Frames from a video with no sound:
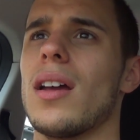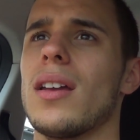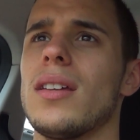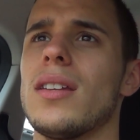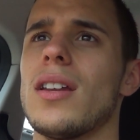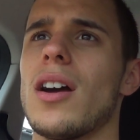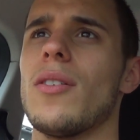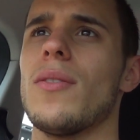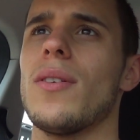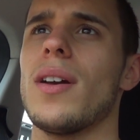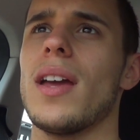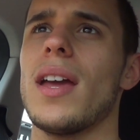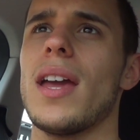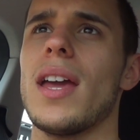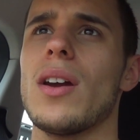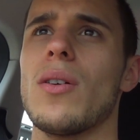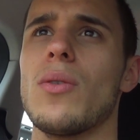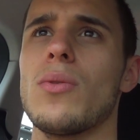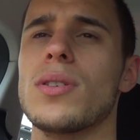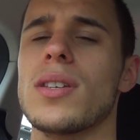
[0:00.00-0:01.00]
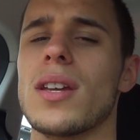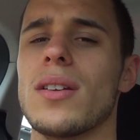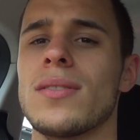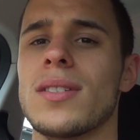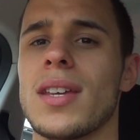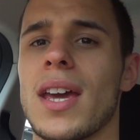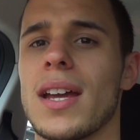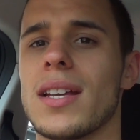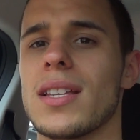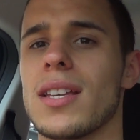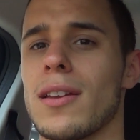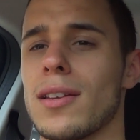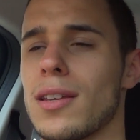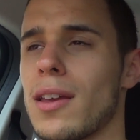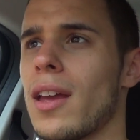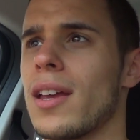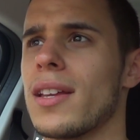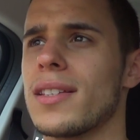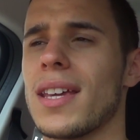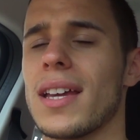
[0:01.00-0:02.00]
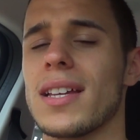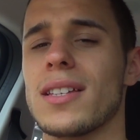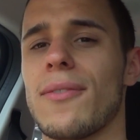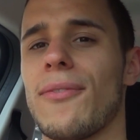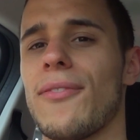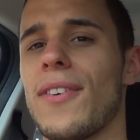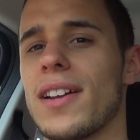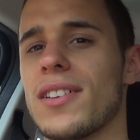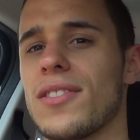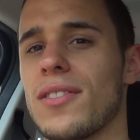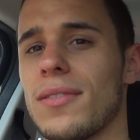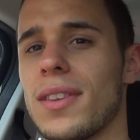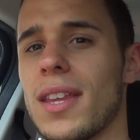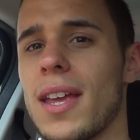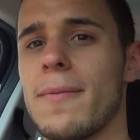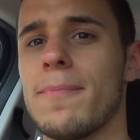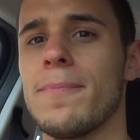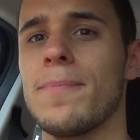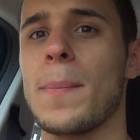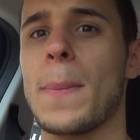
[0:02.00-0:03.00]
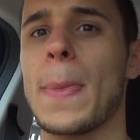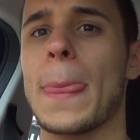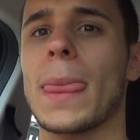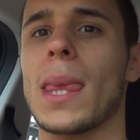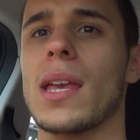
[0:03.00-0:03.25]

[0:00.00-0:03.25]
it also takes effect on them.